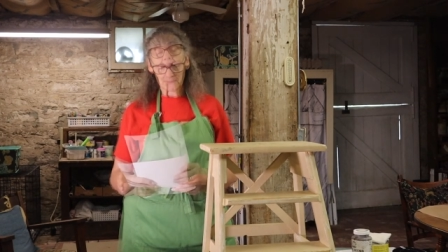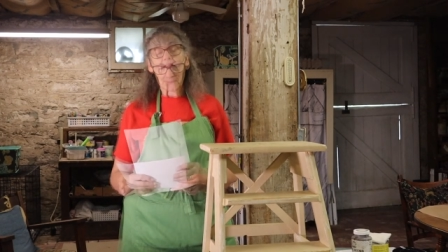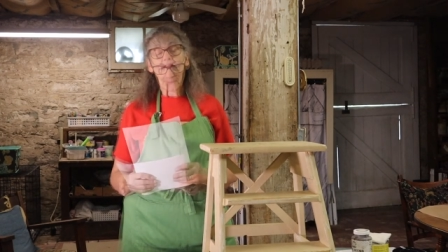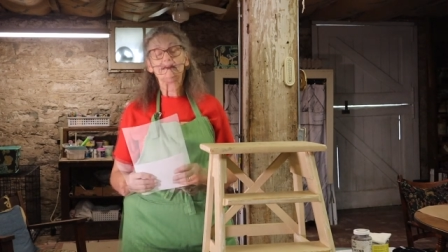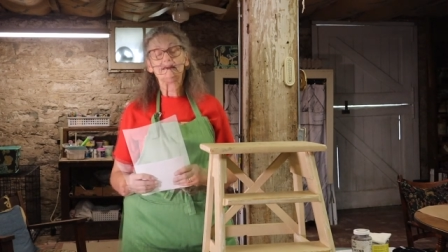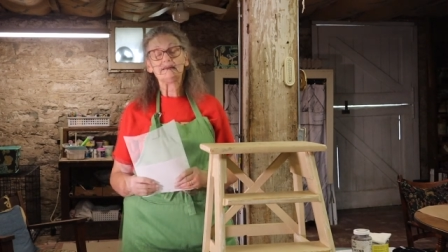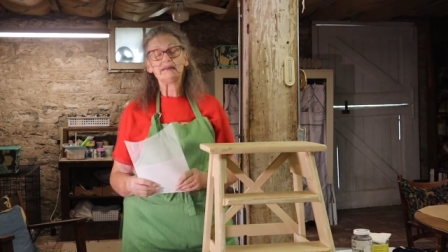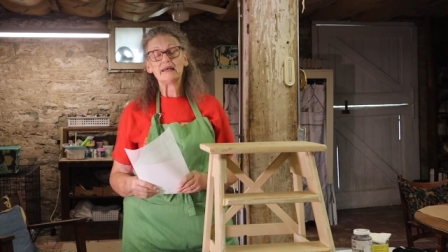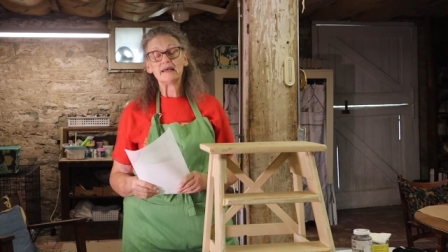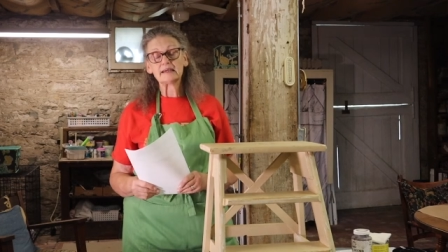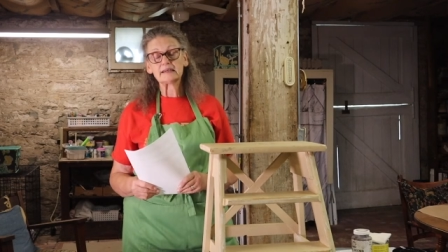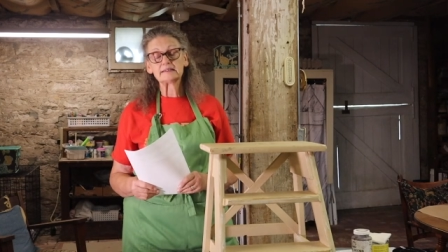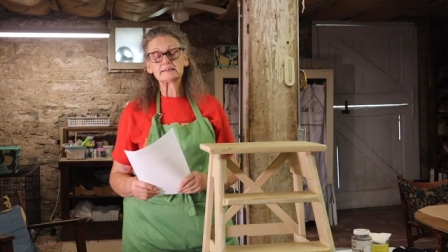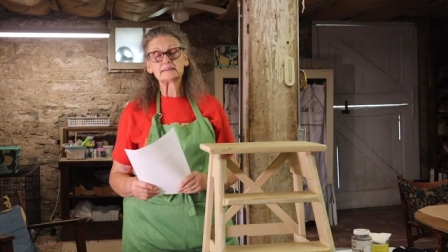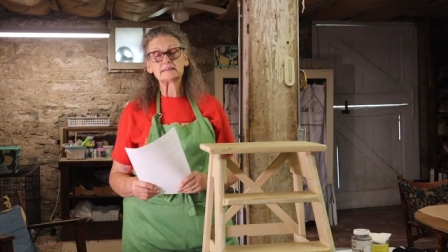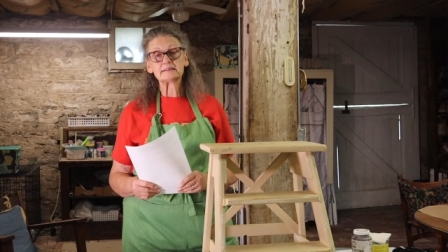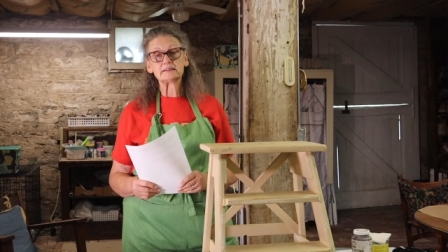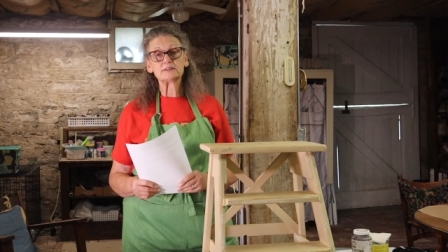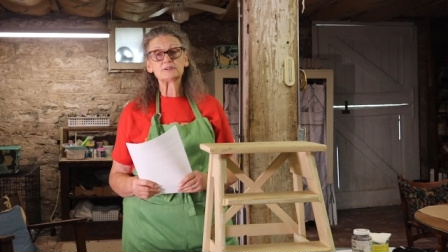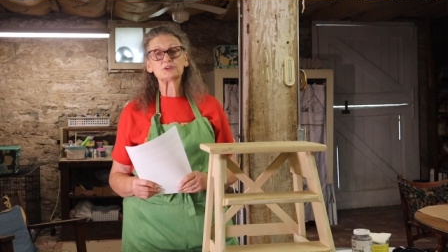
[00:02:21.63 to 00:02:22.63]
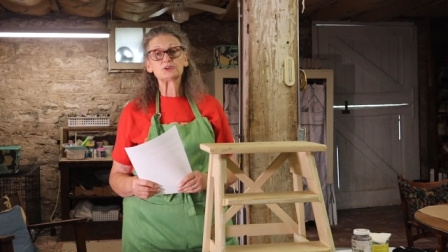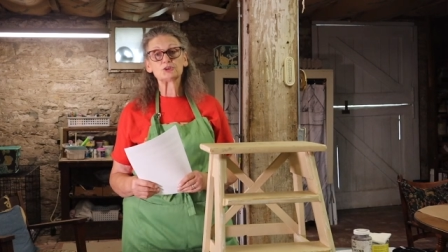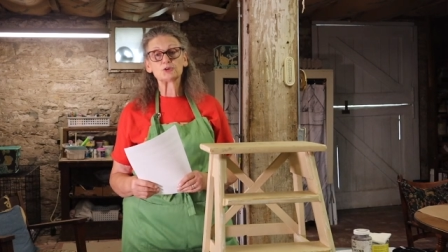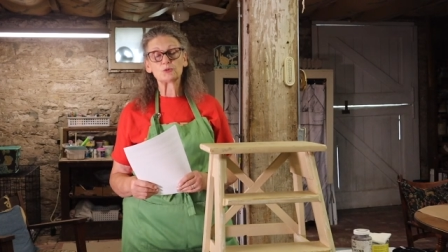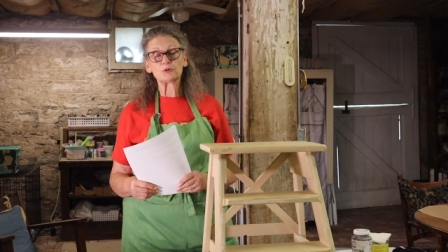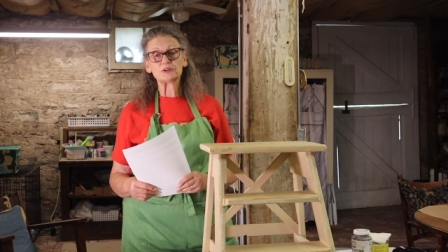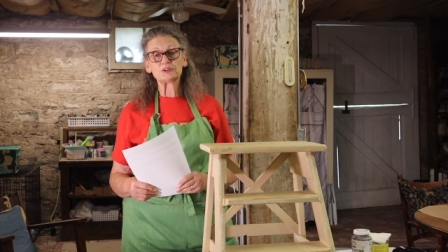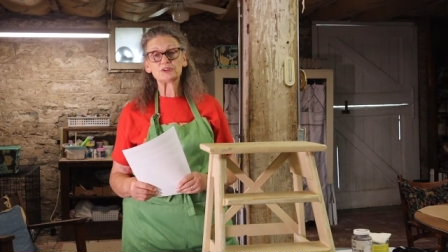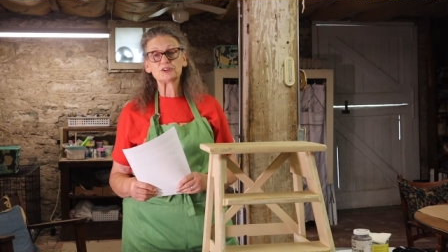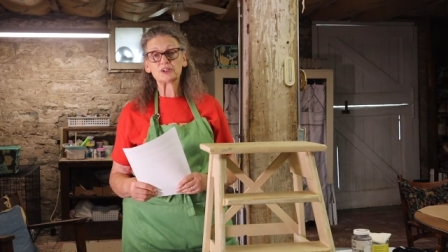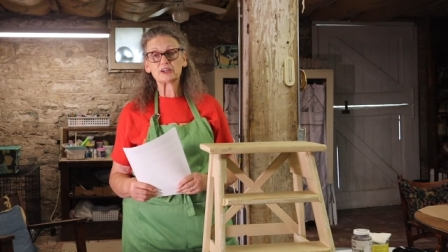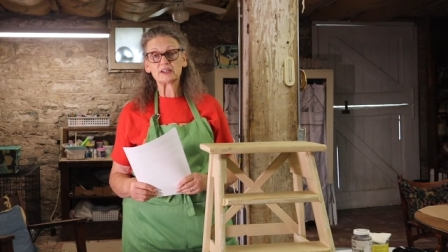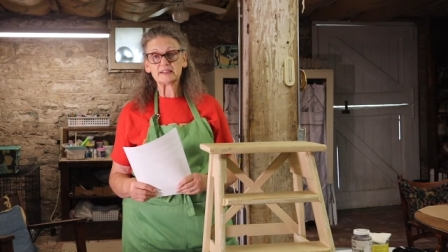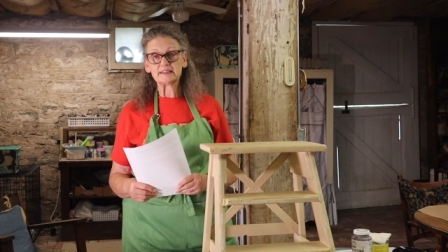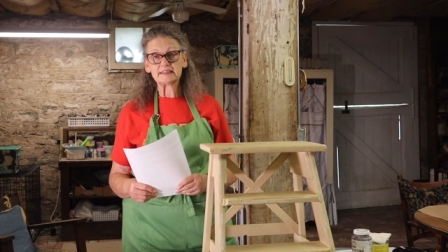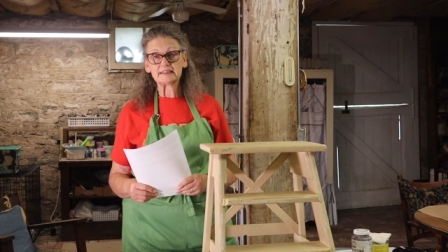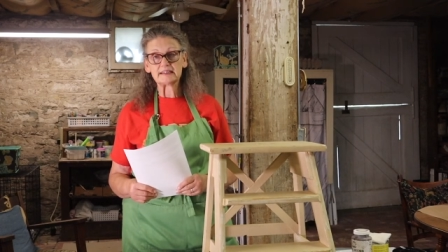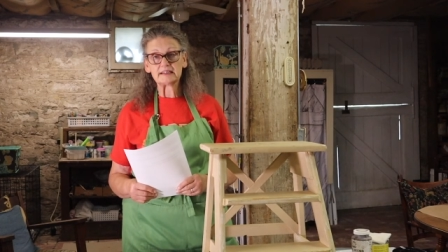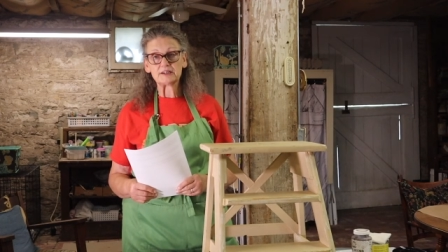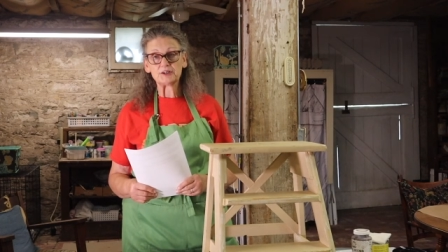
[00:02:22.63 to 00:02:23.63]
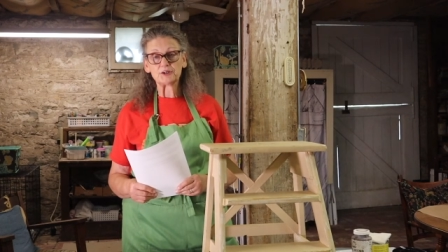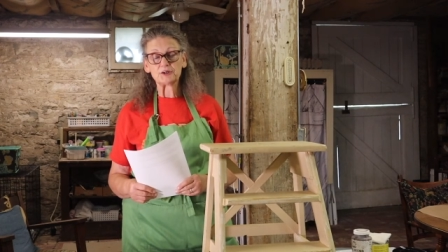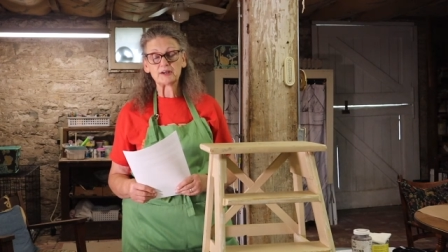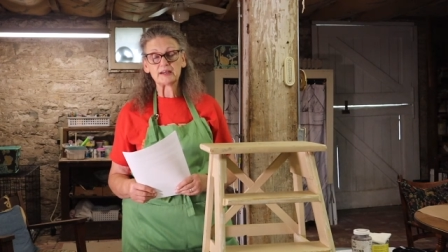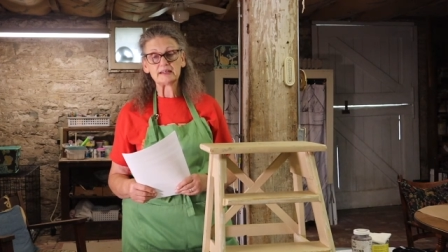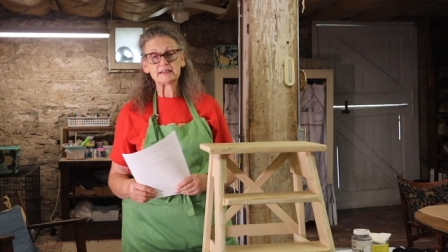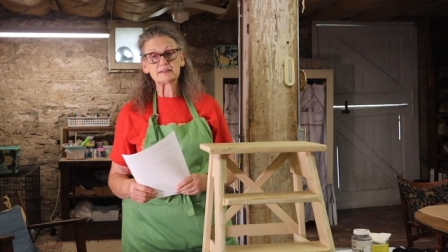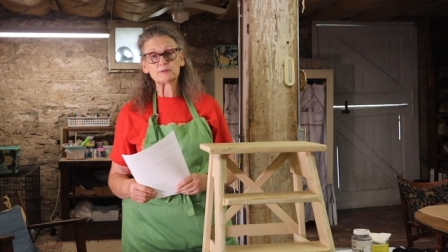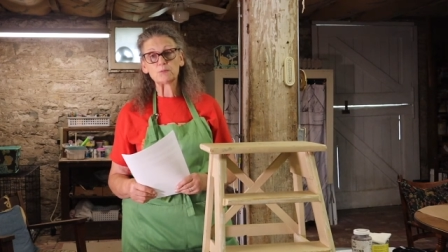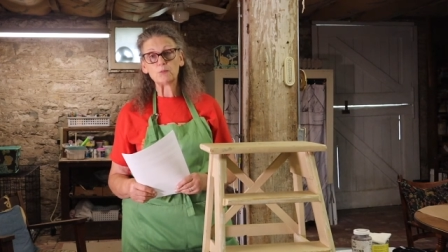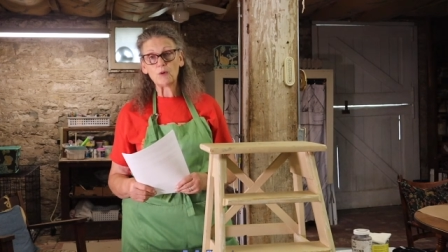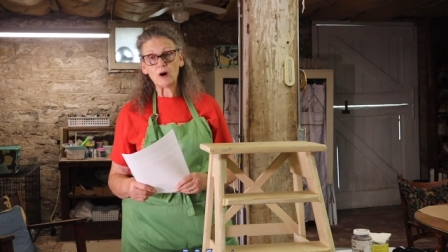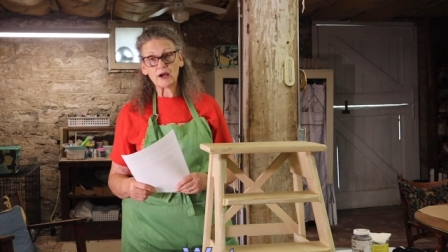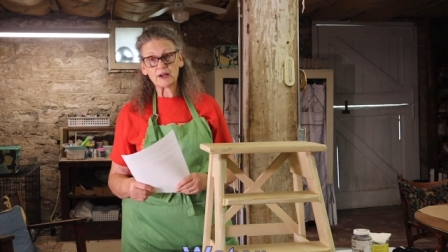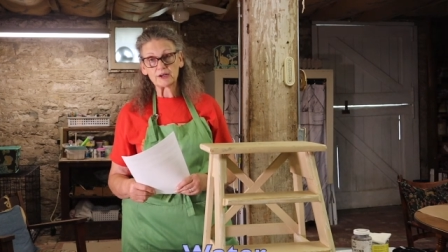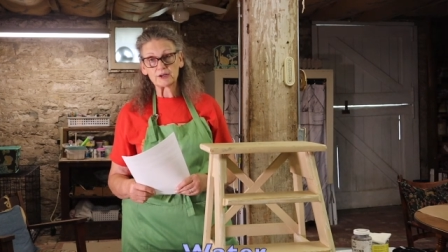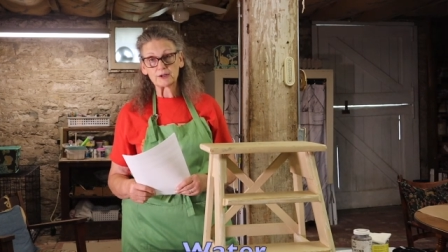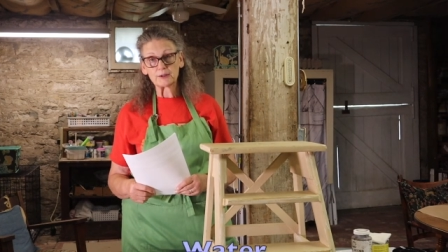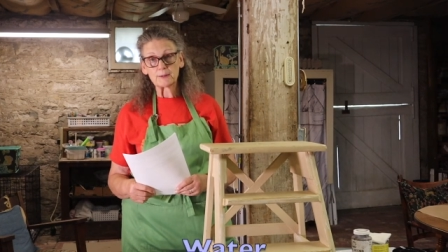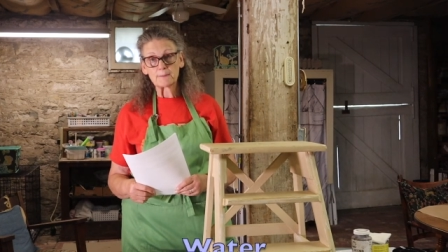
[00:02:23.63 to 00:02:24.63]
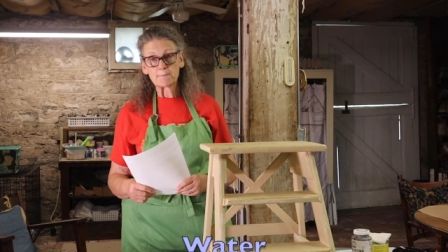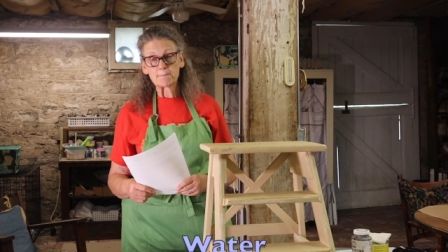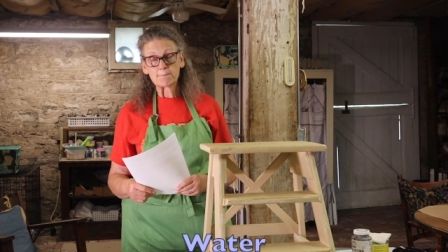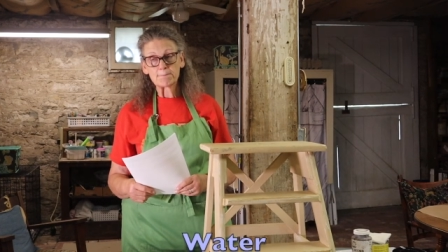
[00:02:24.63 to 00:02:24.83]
The next source to consider is water.